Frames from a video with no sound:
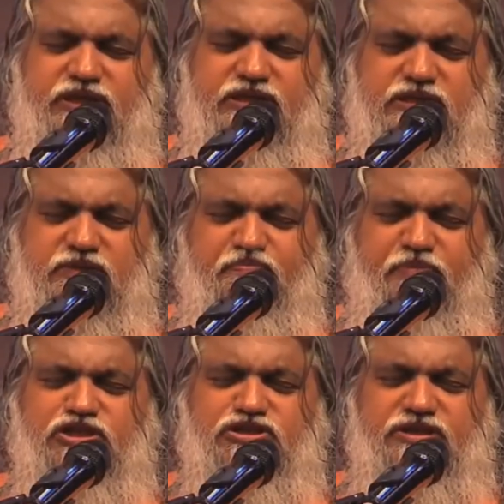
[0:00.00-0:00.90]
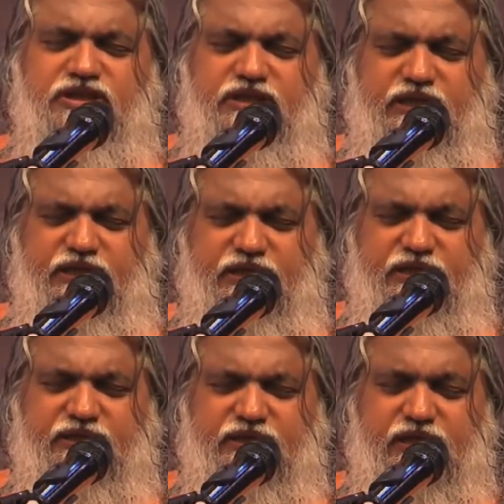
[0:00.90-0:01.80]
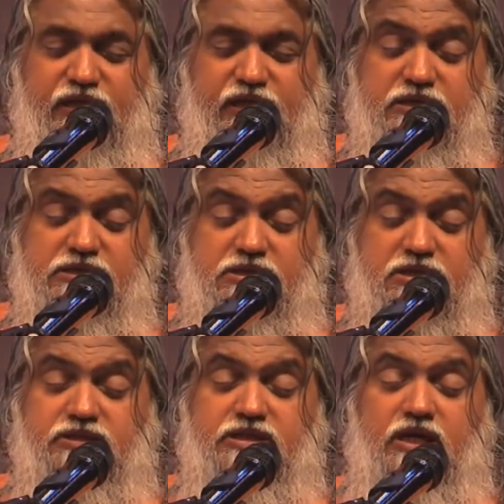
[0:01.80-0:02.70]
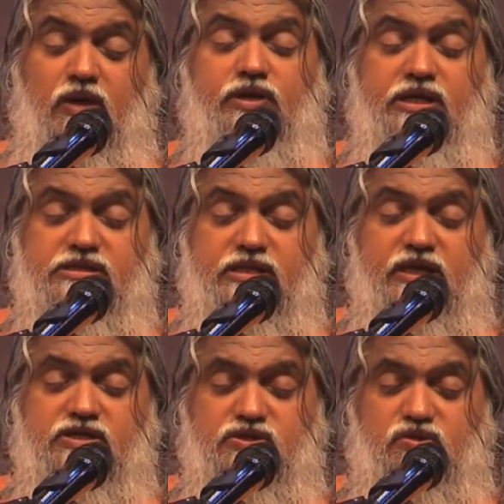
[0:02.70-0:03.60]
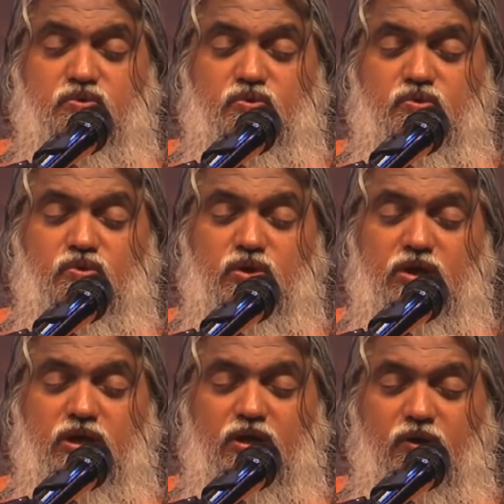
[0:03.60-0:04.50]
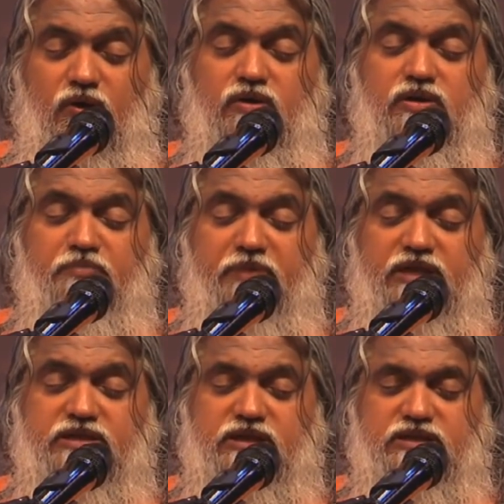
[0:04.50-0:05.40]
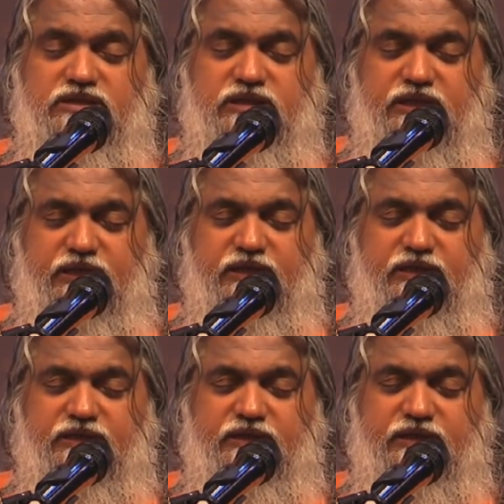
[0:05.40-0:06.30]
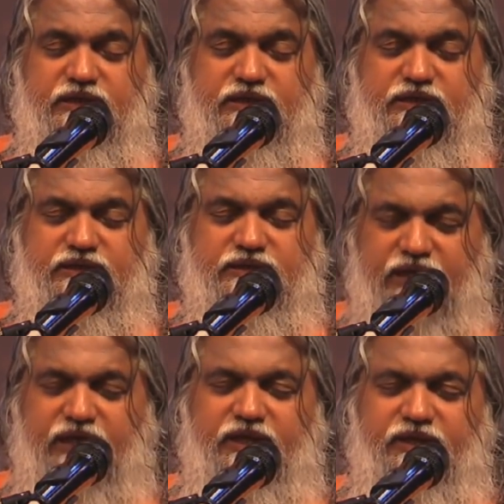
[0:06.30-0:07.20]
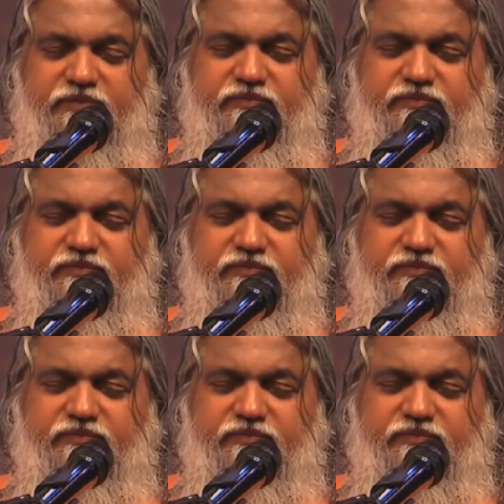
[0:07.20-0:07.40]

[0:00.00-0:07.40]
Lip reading: Jesus passionately stretching out his hands to all the ministers here, saying,